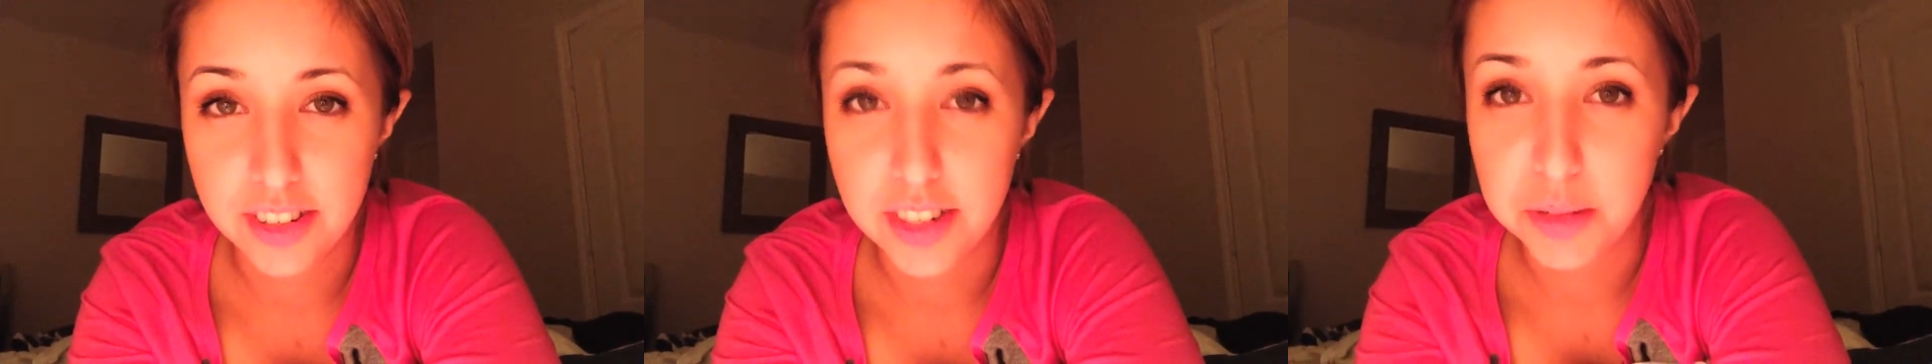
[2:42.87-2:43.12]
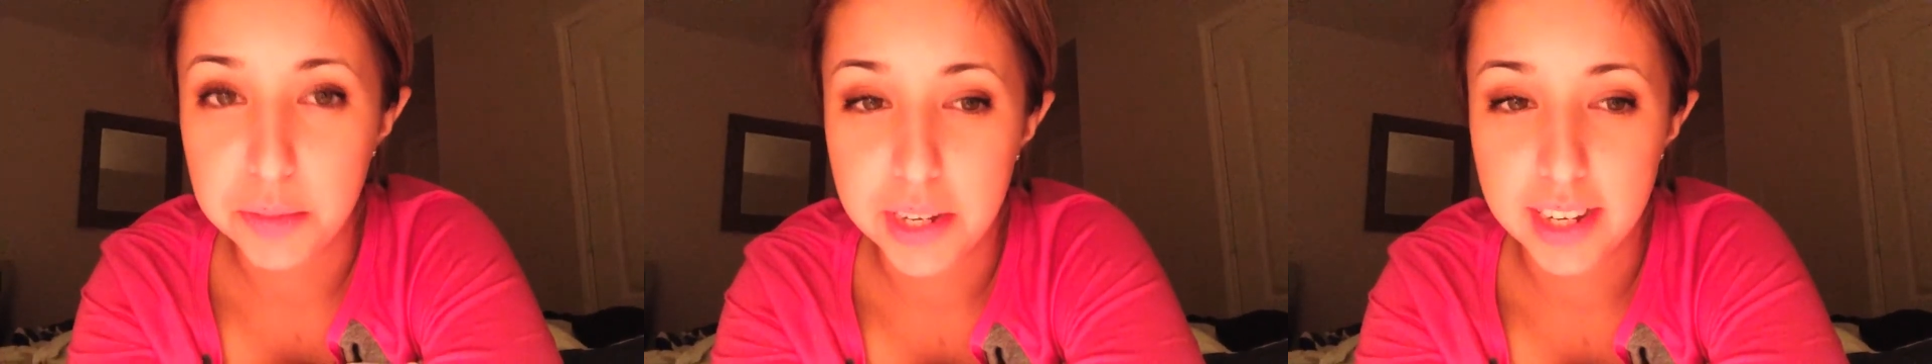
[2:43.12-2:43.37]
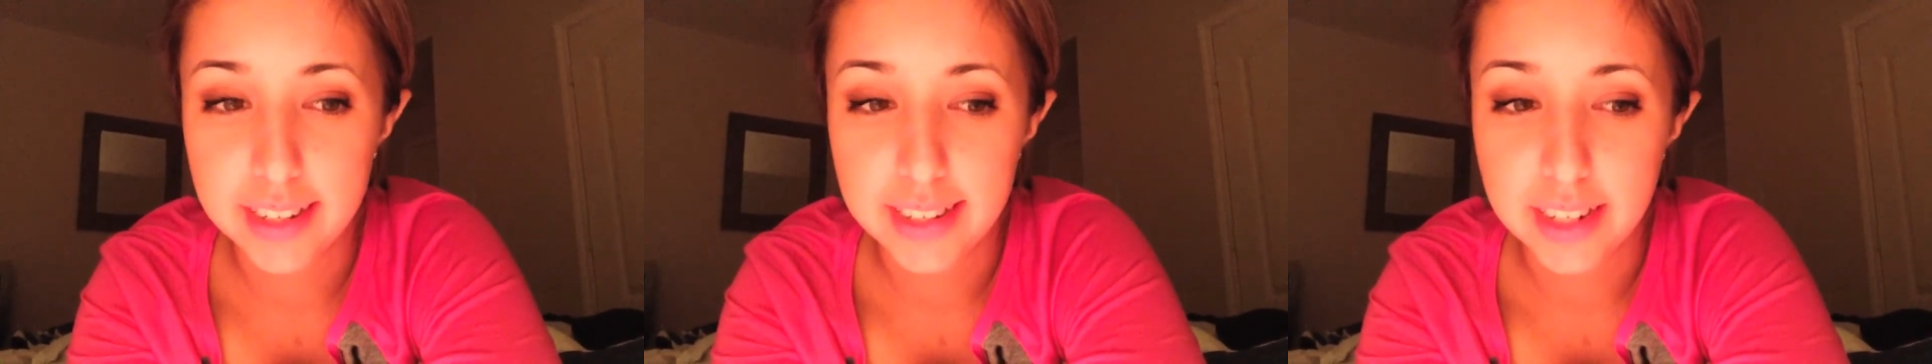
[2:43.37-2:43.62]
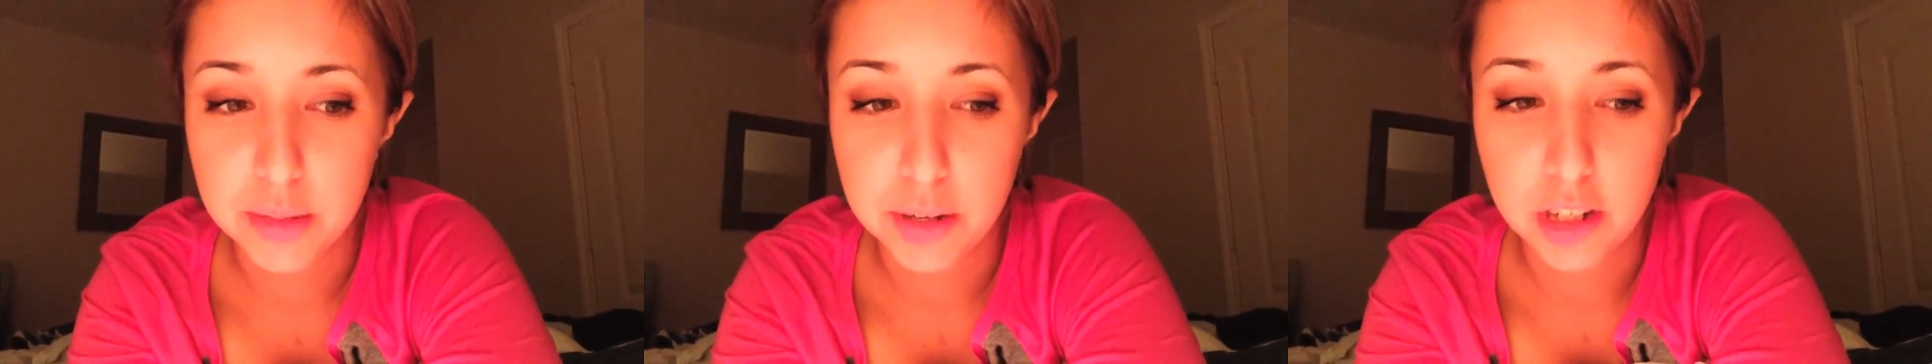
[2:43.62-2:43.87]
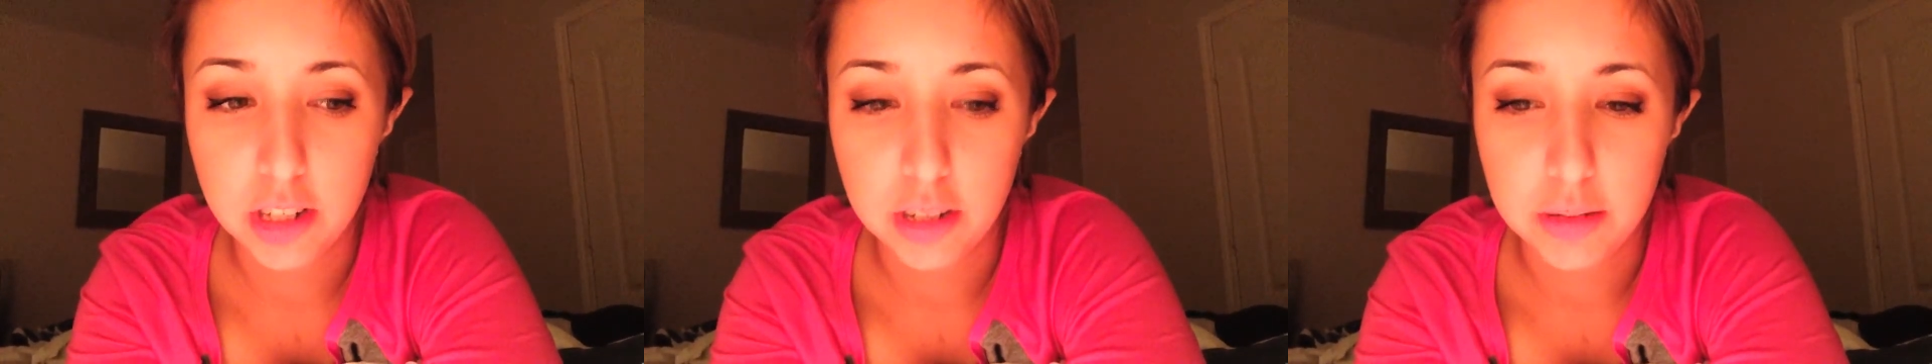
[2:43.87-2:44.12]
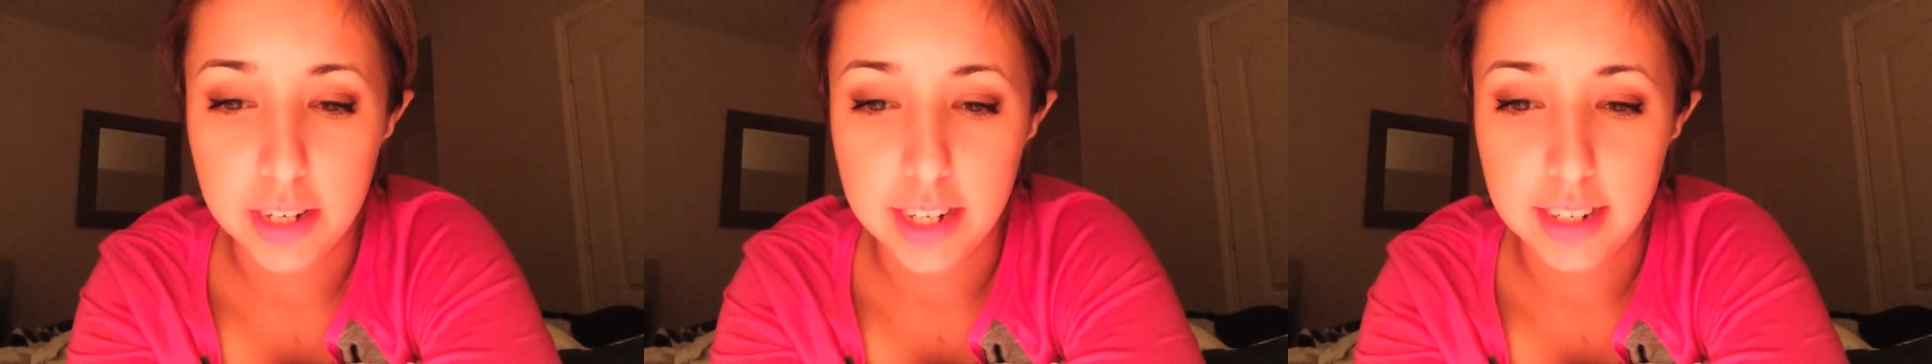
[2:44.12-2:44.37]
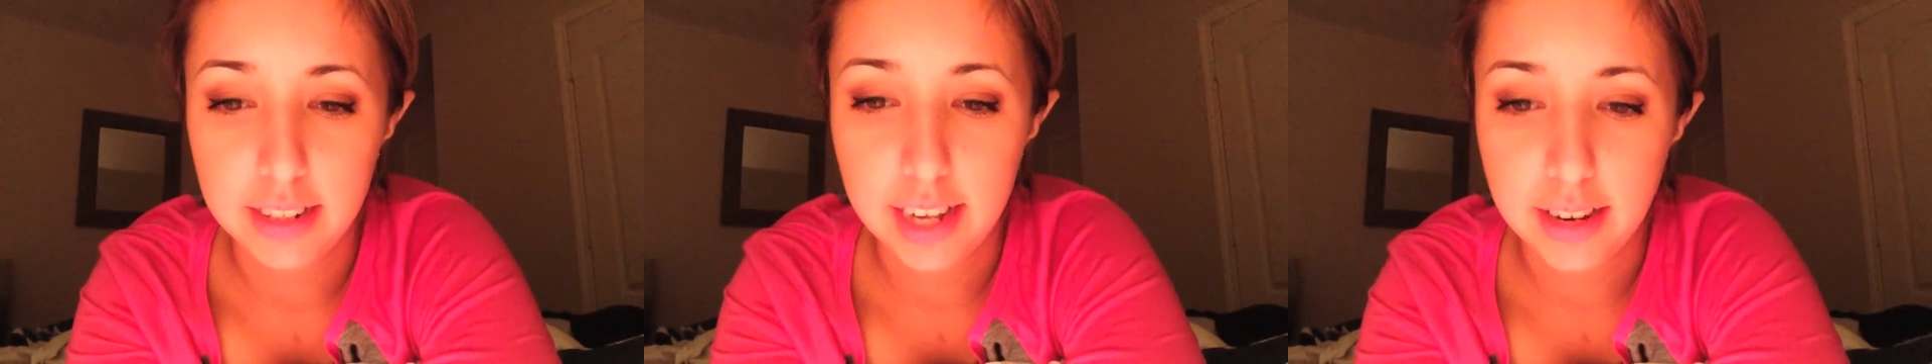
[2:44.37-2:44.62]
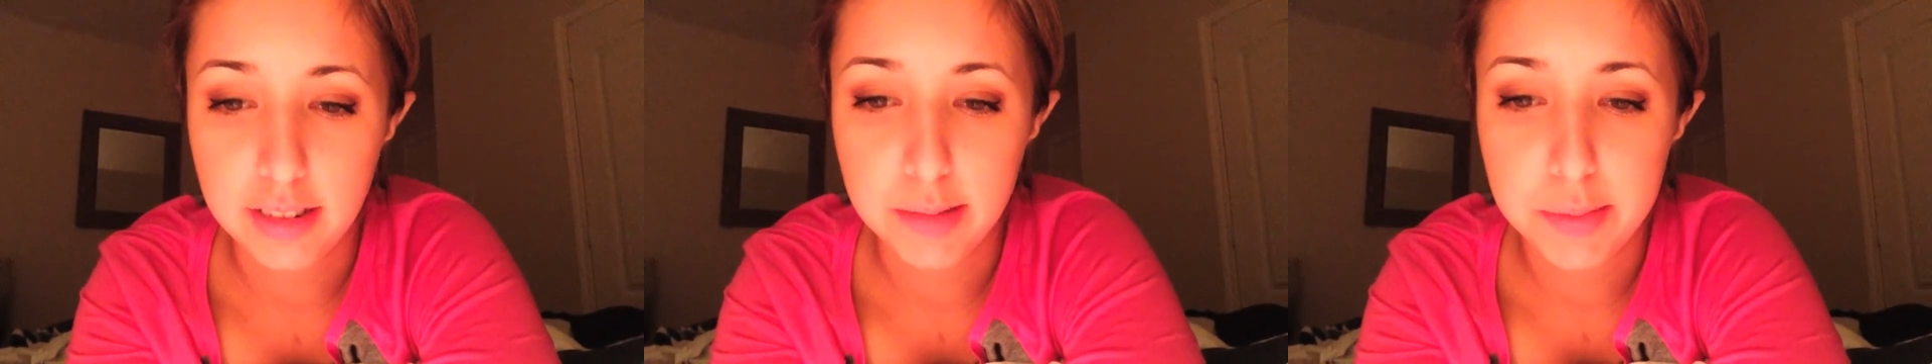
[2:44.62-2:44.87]
just because, especially when he's
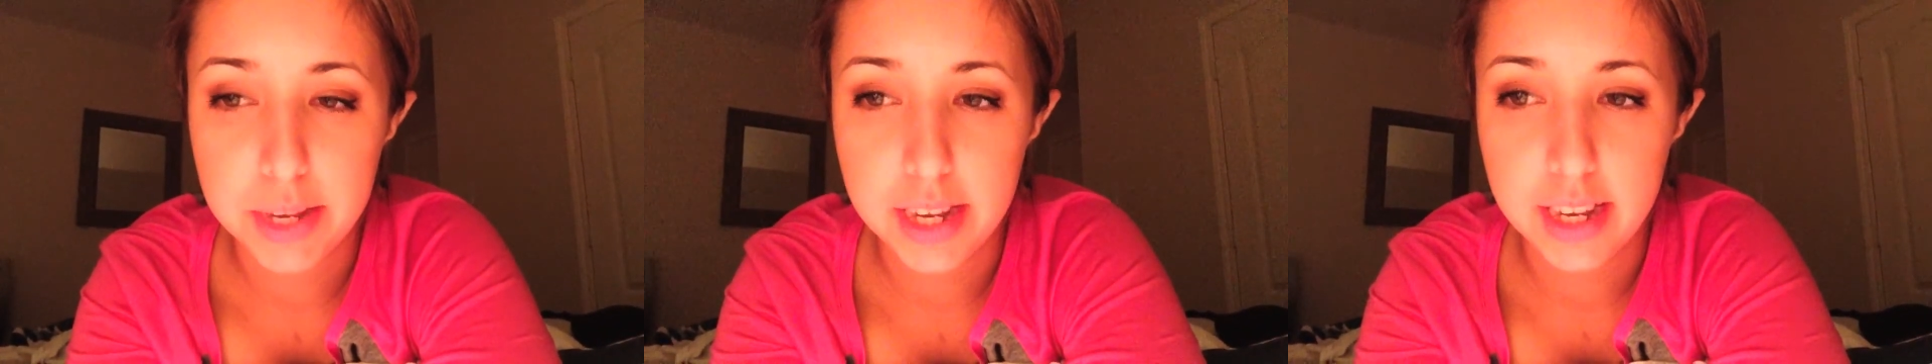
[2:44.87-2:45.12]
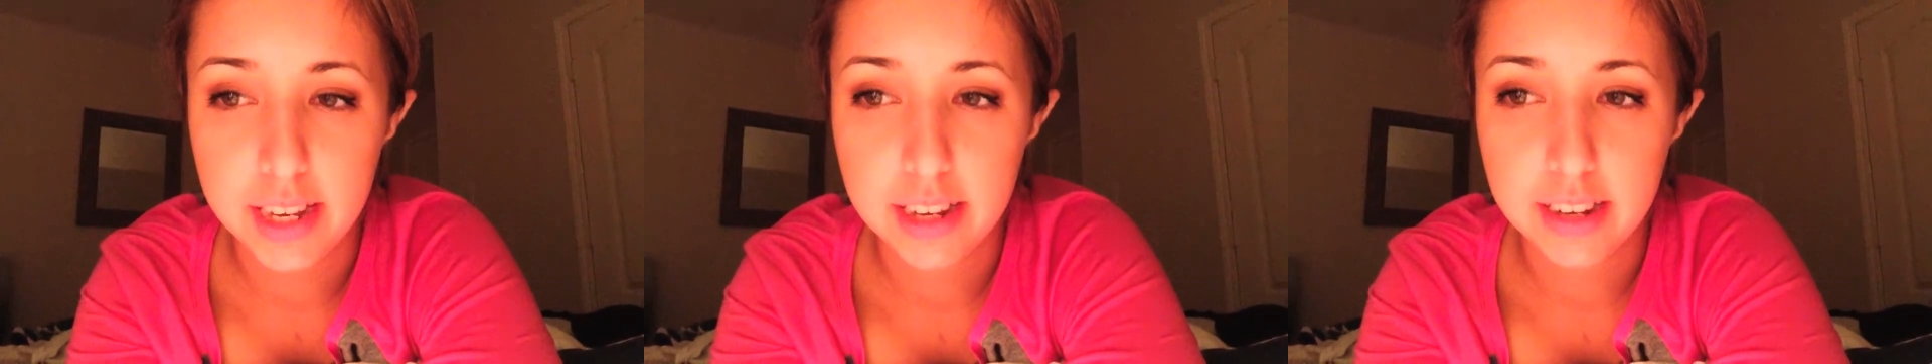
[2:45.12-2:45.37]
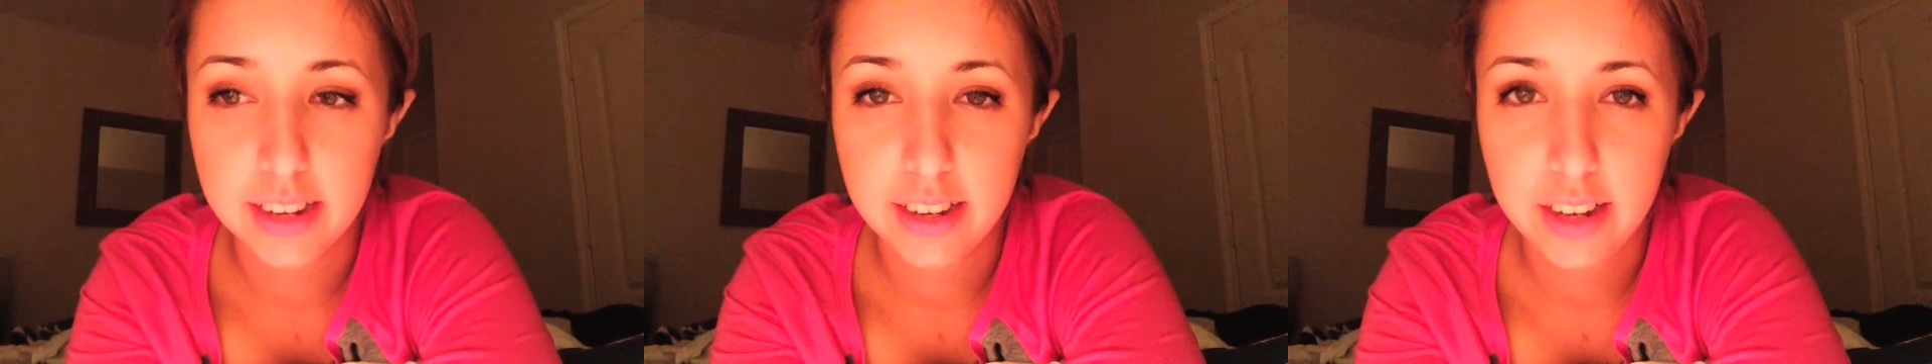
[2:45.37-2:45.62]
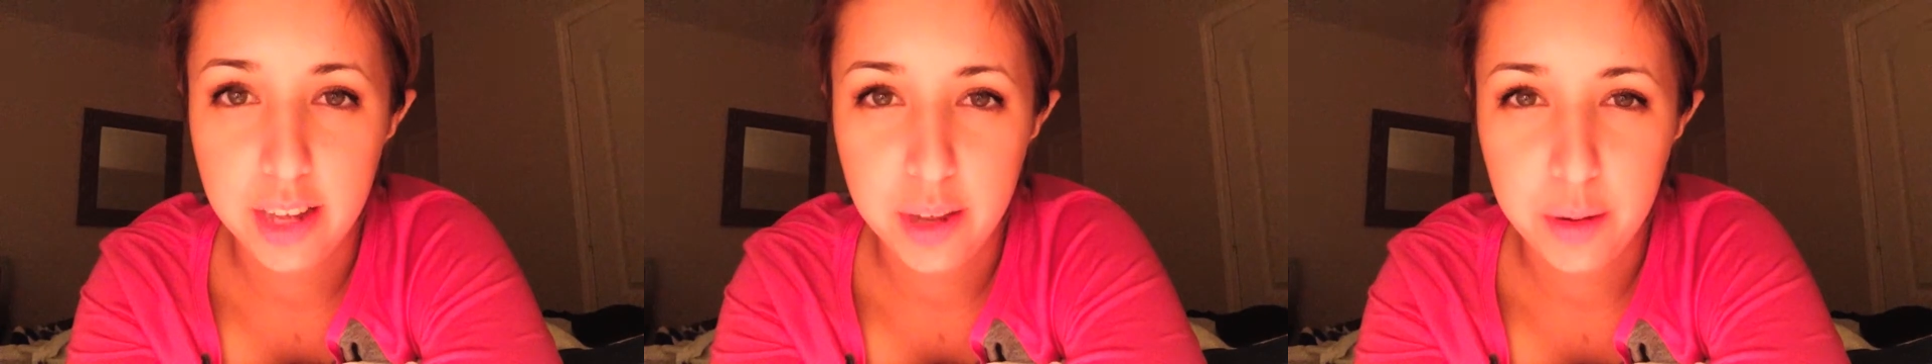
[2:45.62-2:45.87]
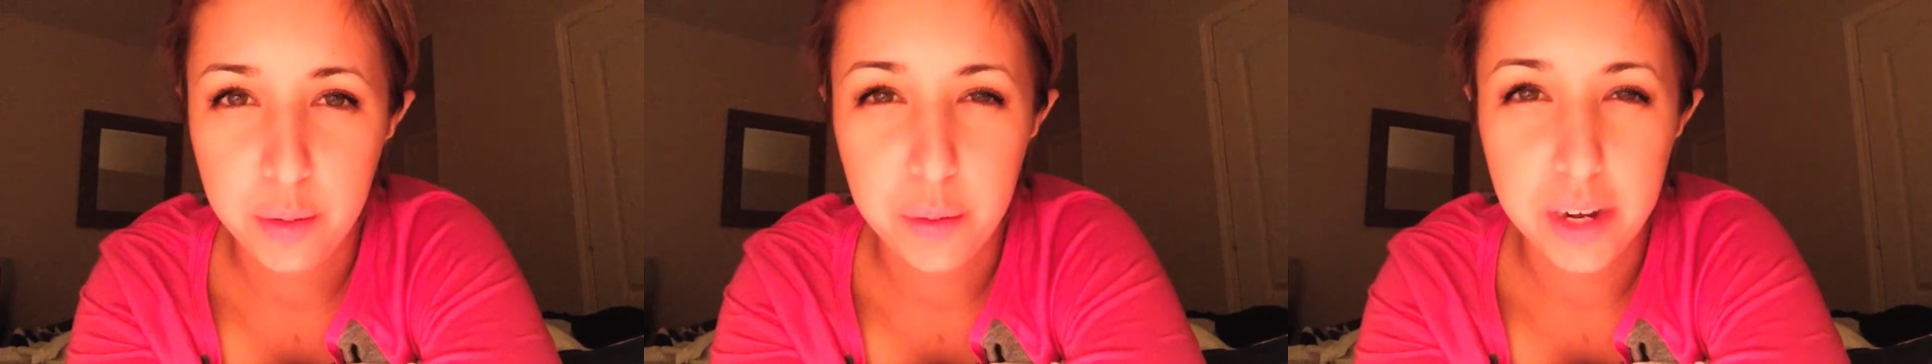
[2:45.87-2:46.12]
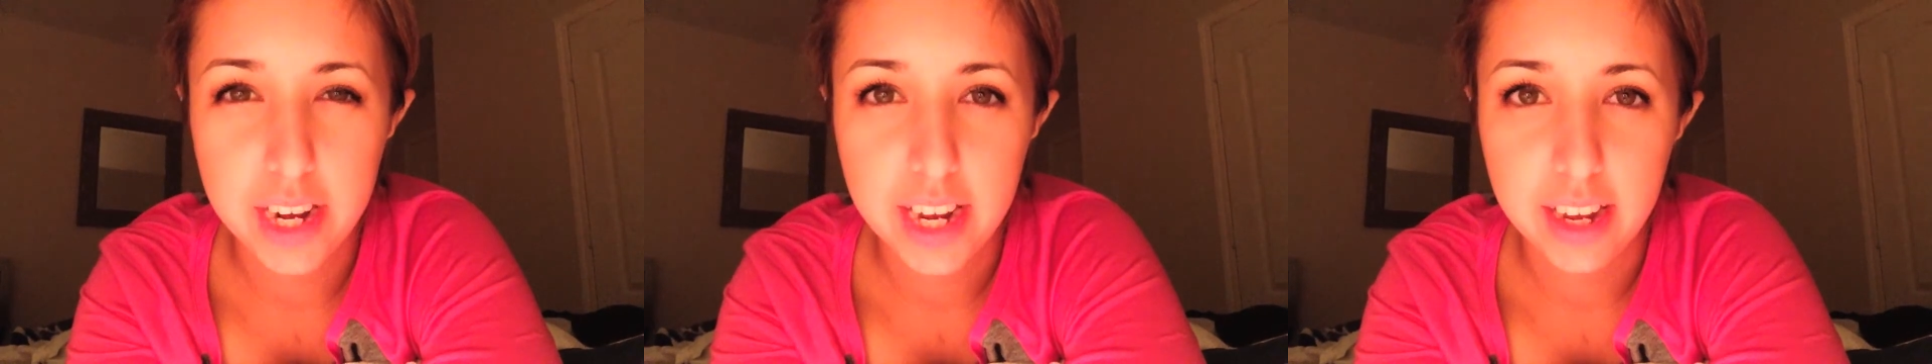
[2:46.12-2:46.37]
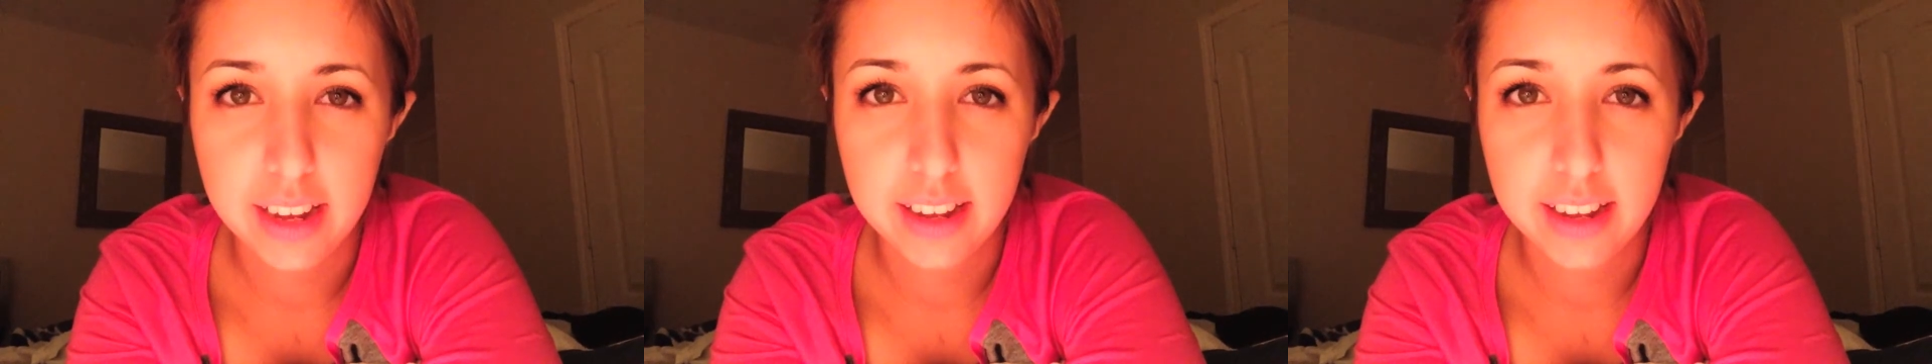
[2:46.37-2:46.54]
allowed to be witty,